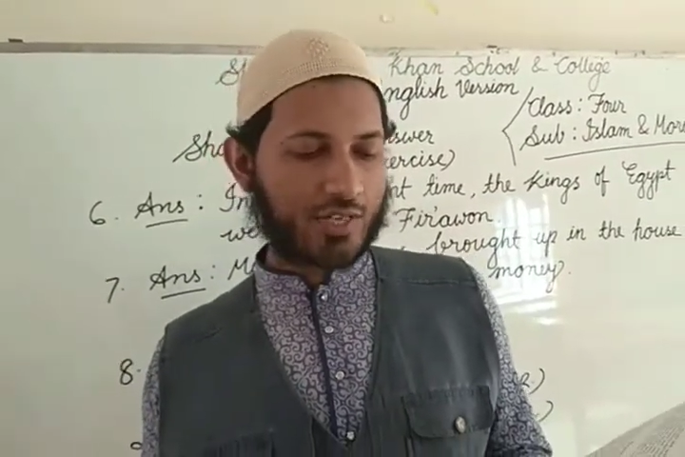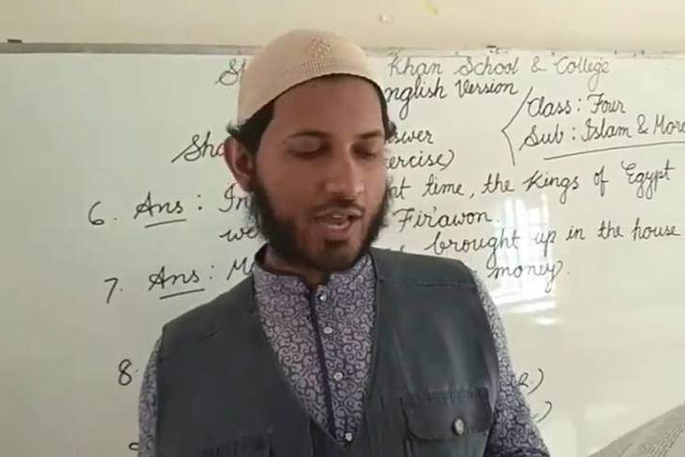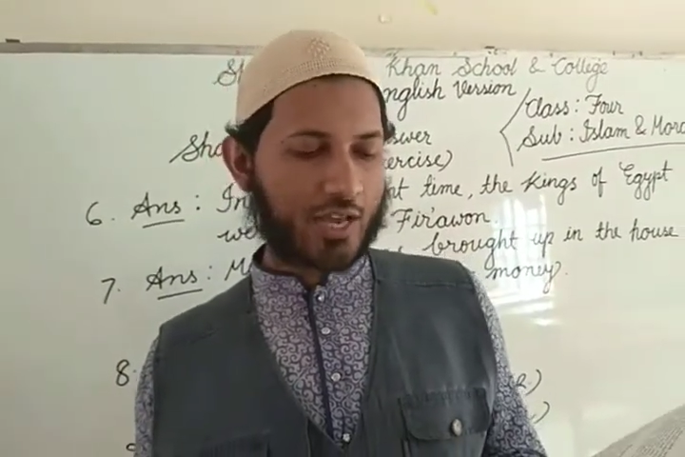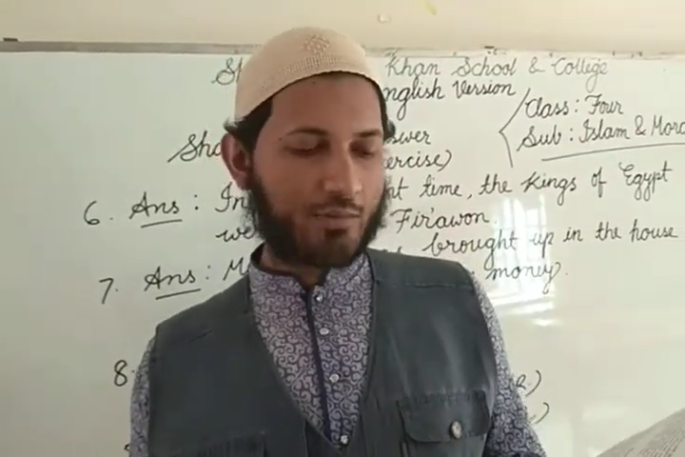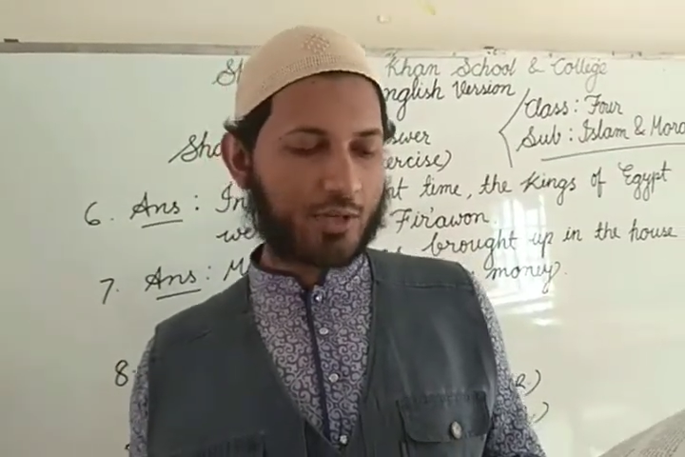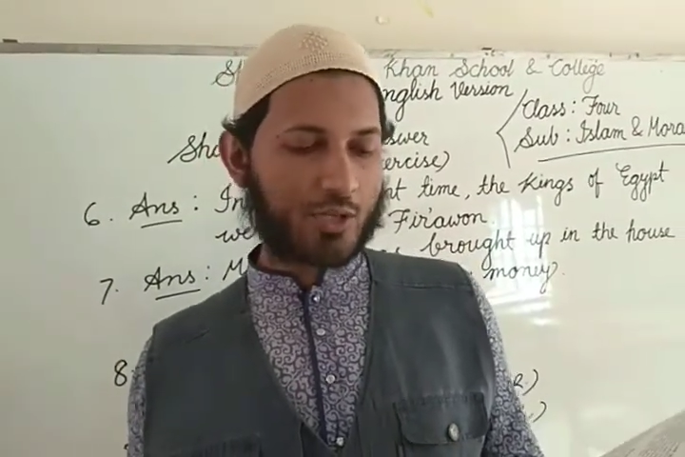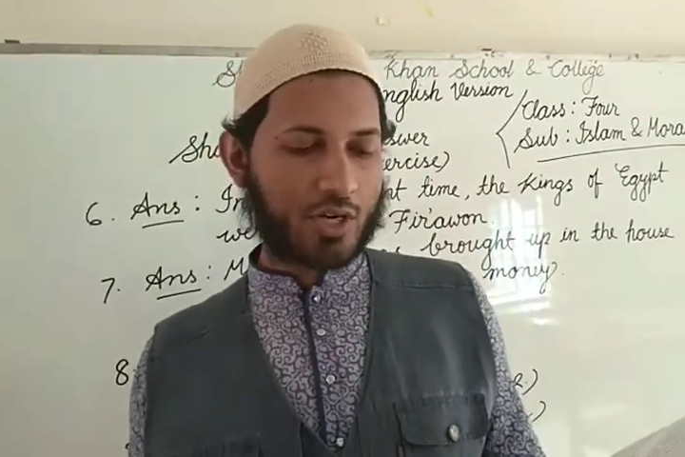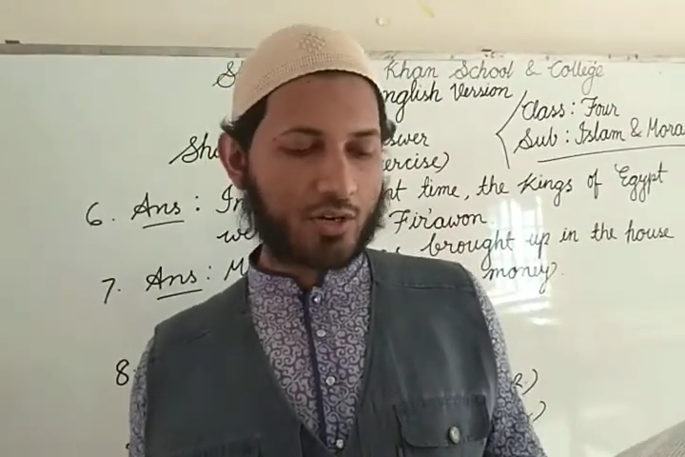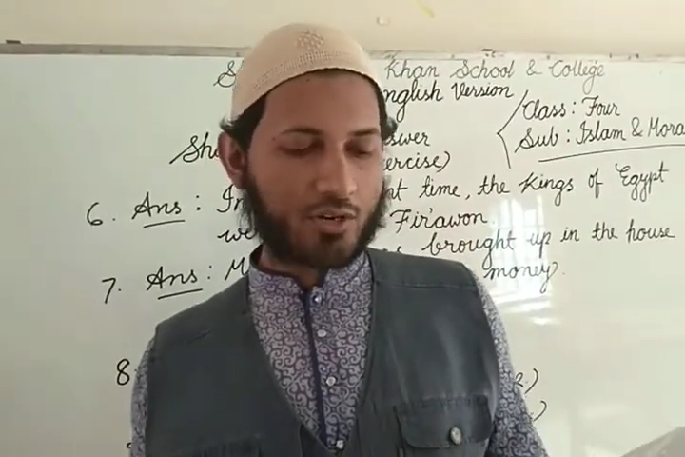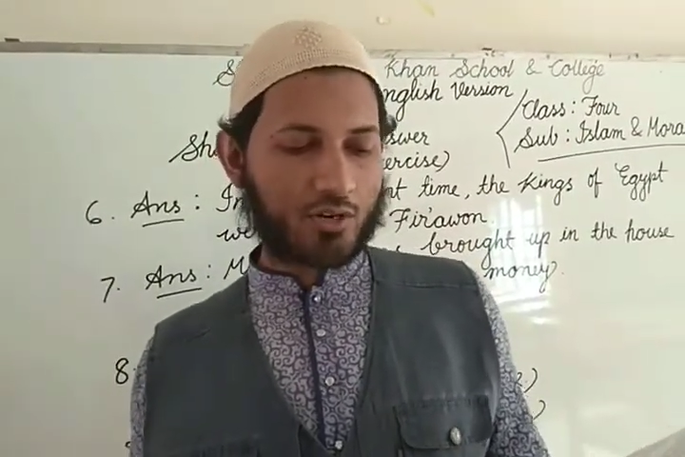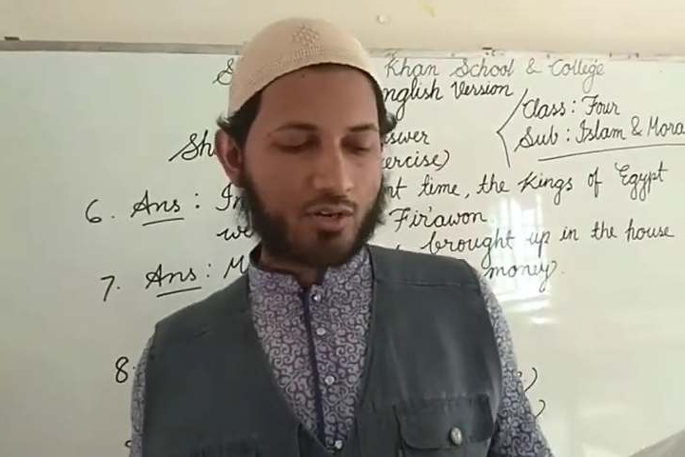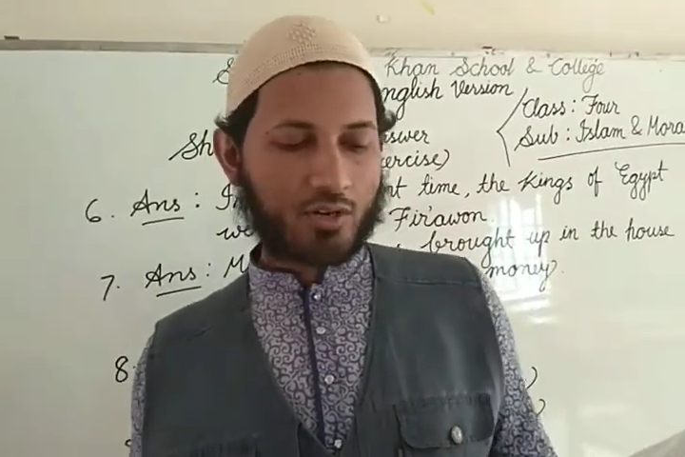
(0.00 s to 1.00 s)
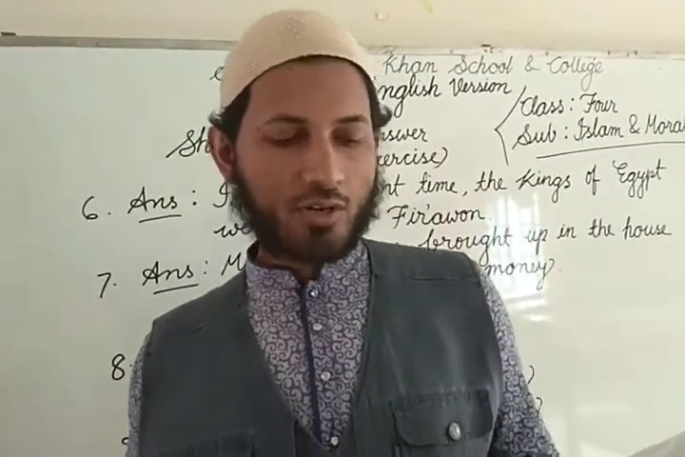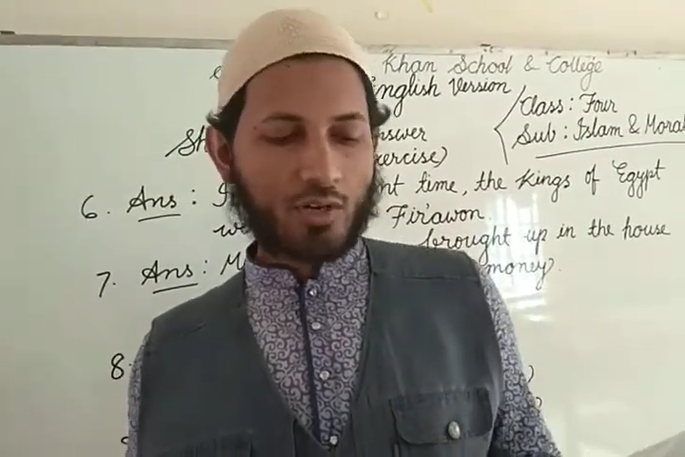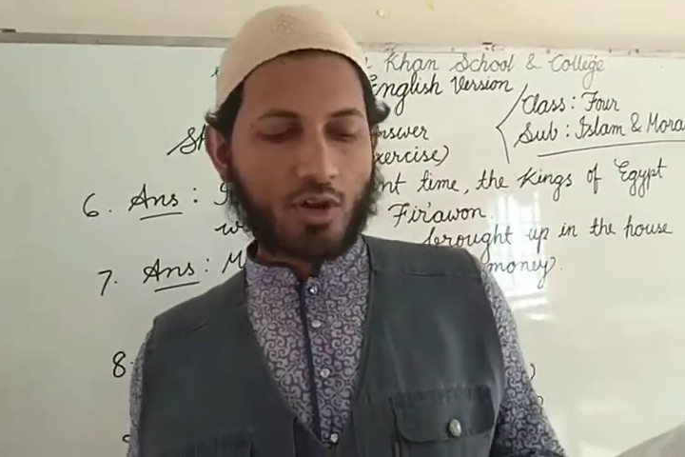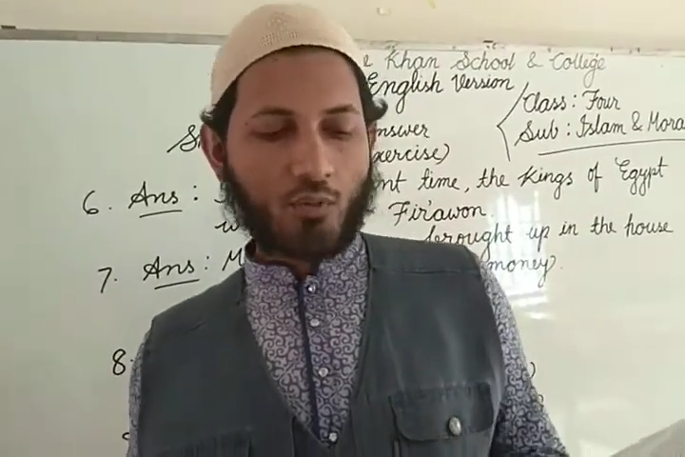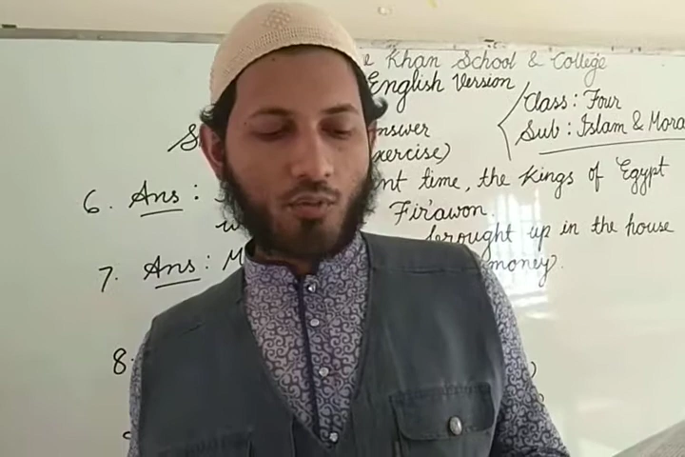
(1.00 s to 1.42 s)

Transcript: administrator